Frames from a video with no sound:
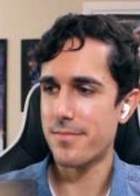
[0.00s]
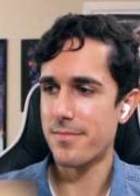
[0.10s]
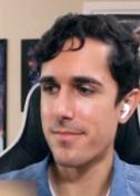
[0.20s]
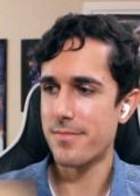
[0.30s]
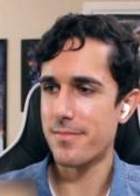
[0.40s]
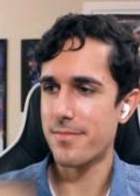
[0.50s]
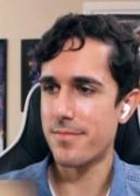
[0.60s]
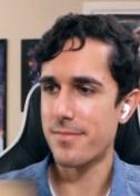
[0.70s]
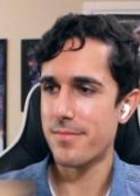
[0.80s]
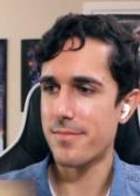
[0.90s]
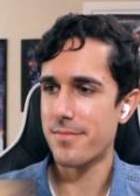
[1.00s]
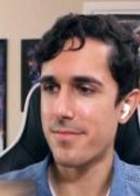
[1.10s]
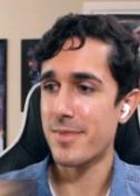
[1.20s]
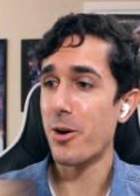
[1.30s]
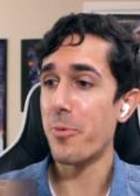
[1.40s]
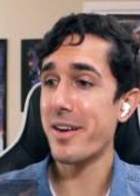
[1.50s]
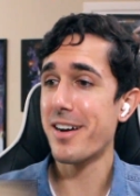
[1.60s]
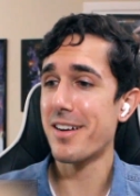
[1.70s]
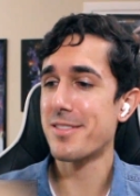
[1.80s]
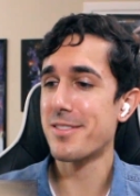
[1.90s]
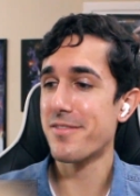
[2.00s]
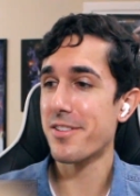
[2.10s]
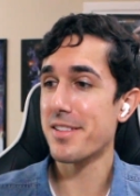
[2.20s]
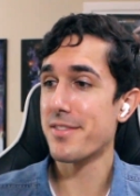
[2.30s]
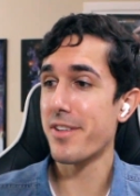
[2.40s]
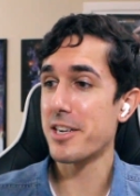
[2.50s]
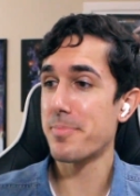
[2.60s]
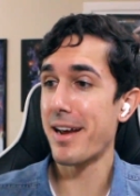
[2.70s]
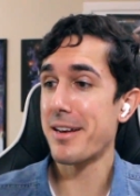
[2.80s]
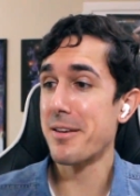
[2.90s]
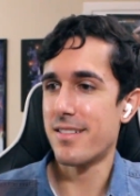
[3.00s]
Hmm. Oh my gosh! Look at this flashback.